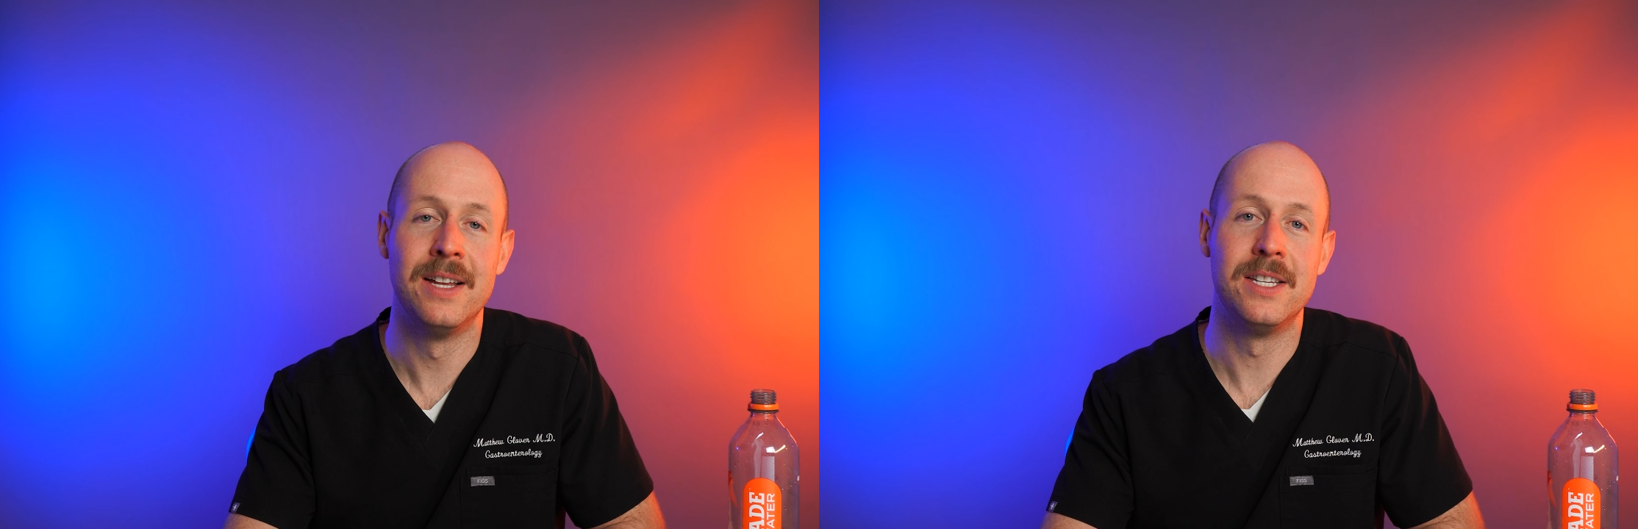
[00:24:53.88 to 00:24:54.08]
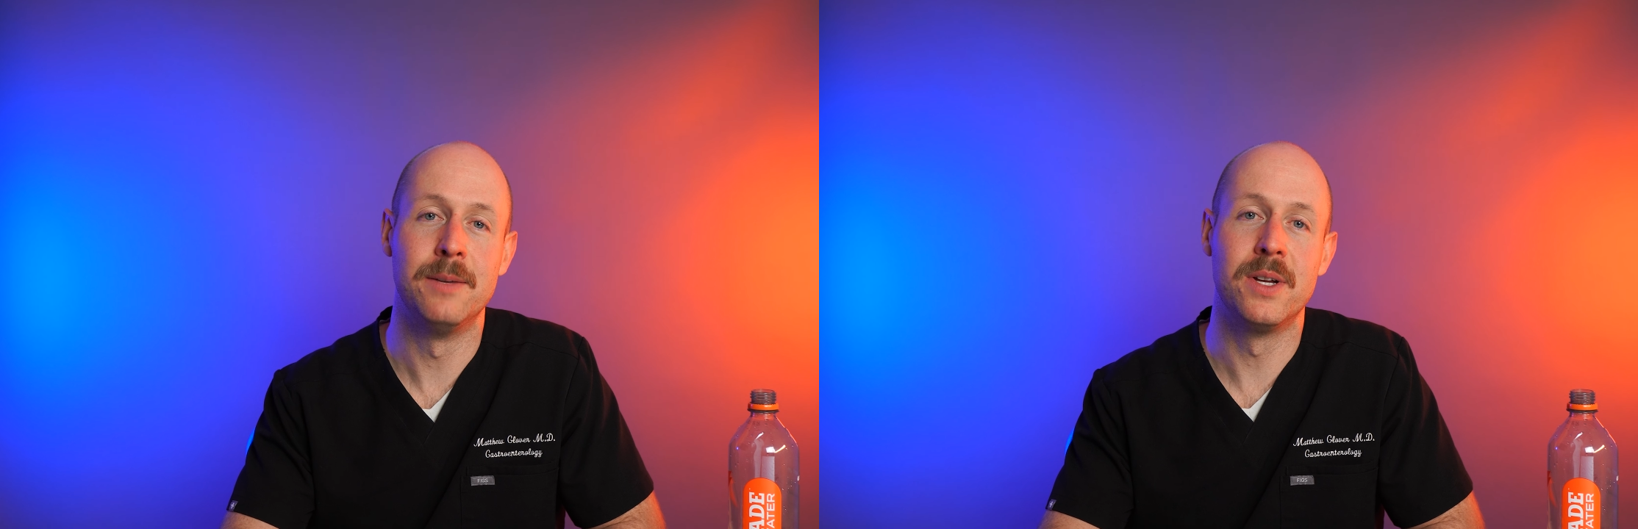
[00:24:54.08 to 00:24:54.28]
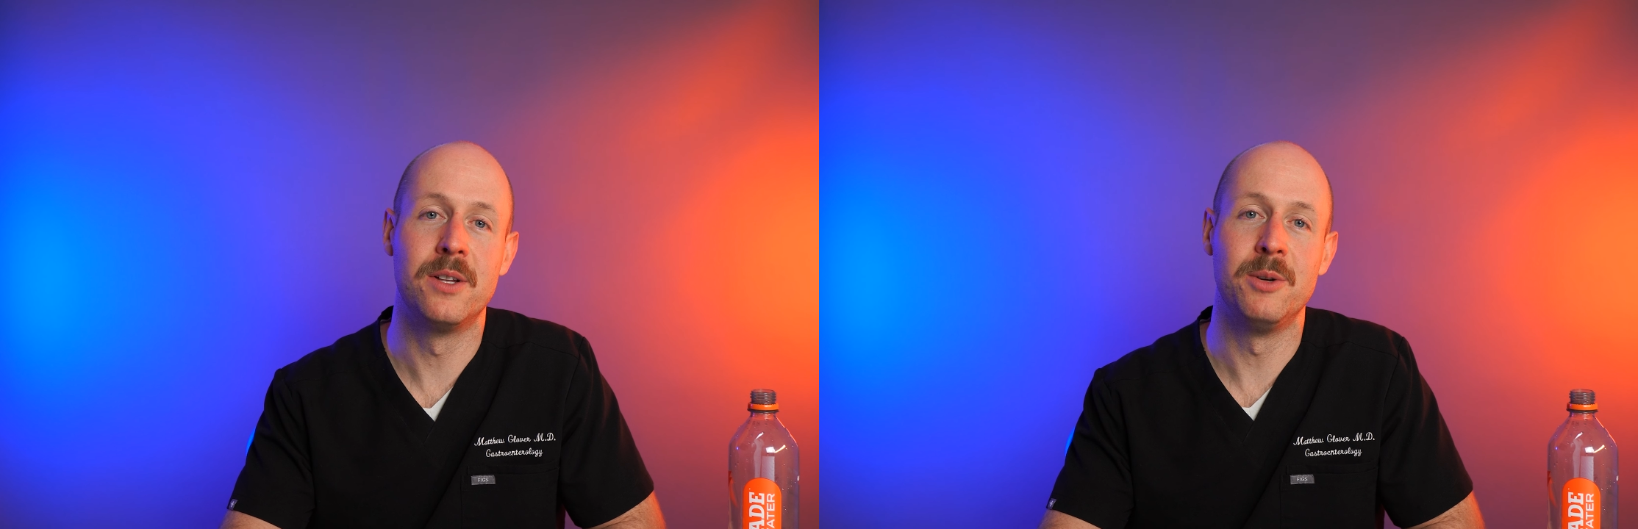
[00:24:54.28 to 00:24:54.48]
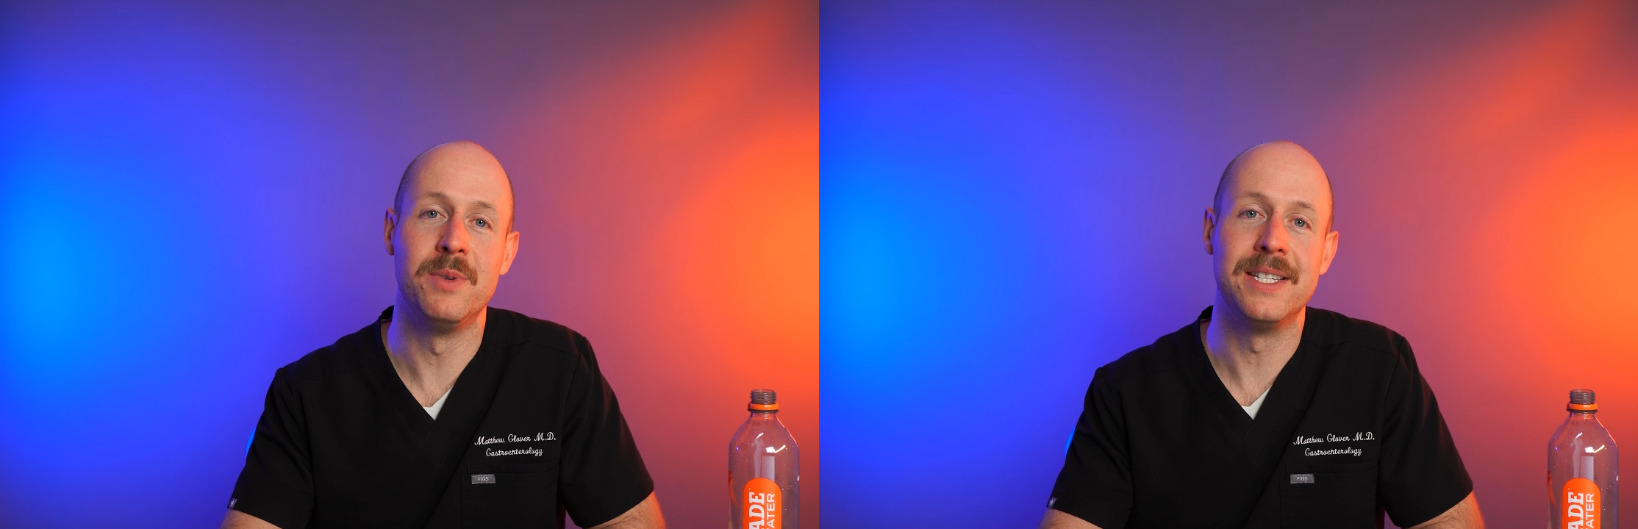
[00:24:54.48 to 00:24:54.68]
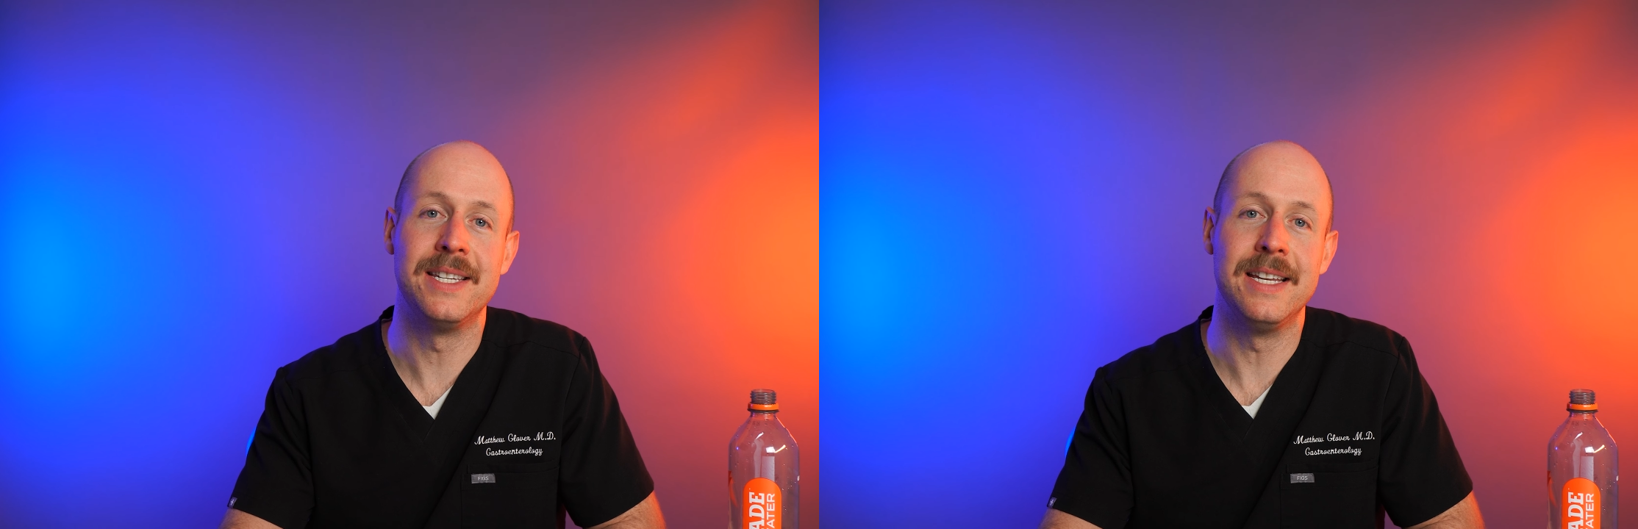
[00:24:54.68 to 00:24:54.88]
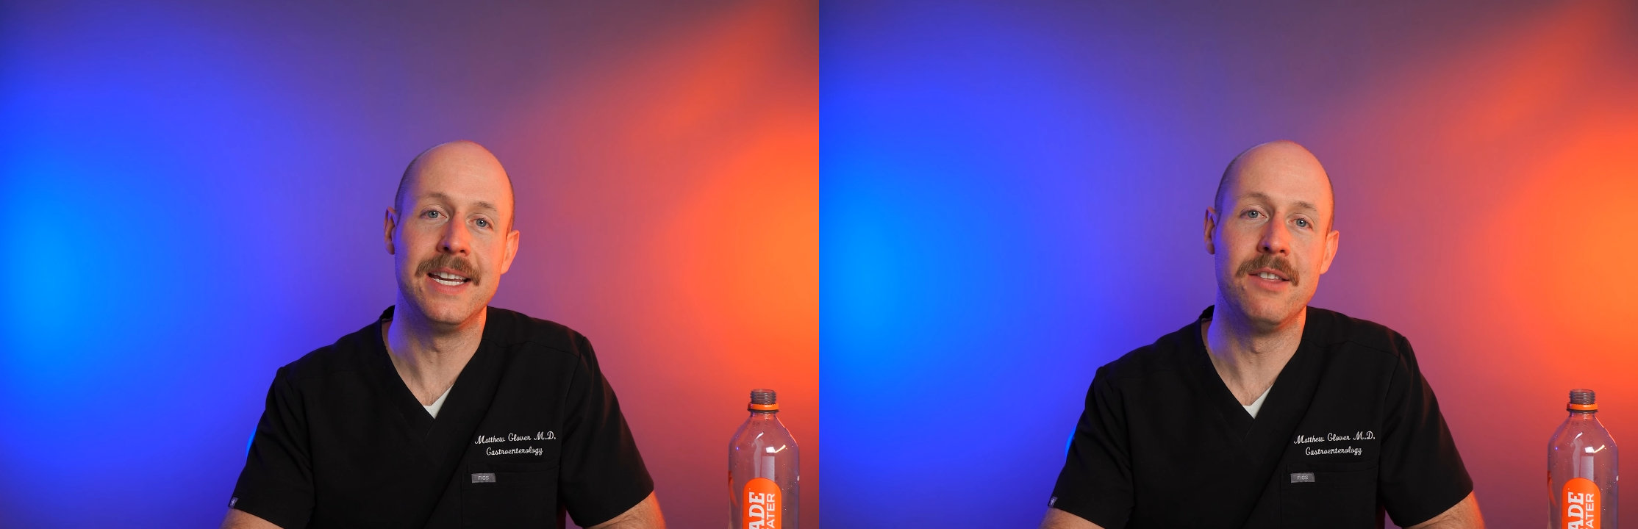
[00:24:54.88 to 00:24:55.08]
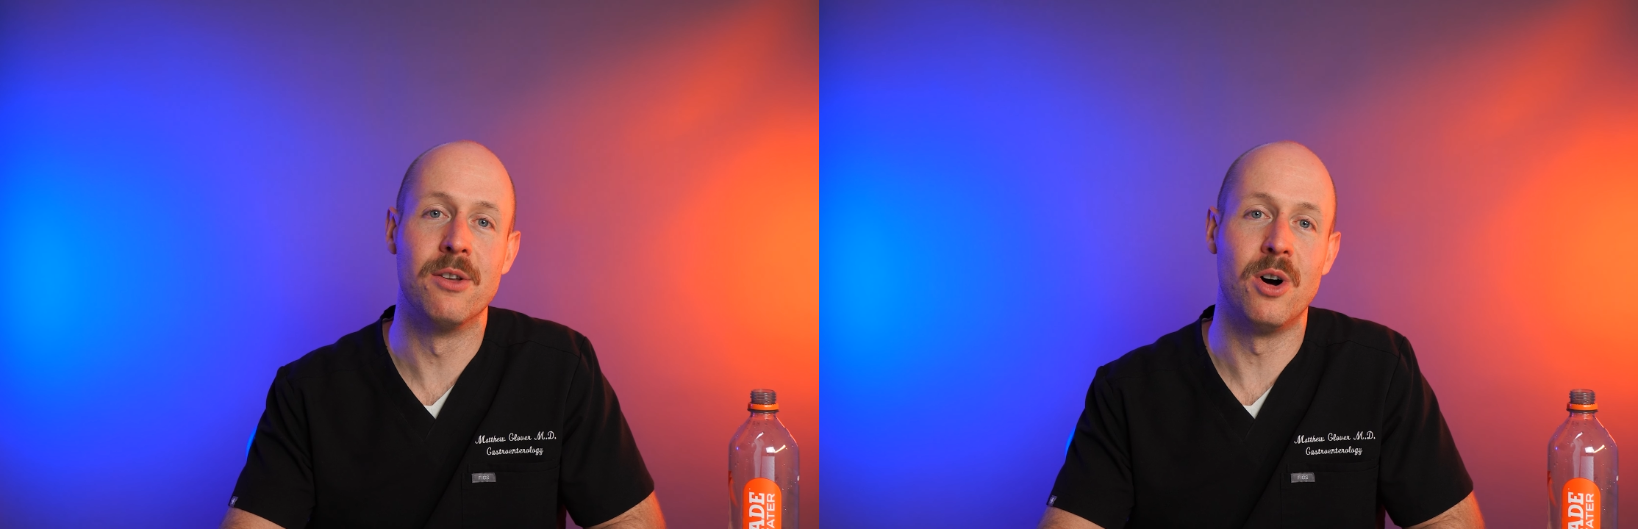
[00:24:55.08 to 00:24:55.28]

Typically, we see either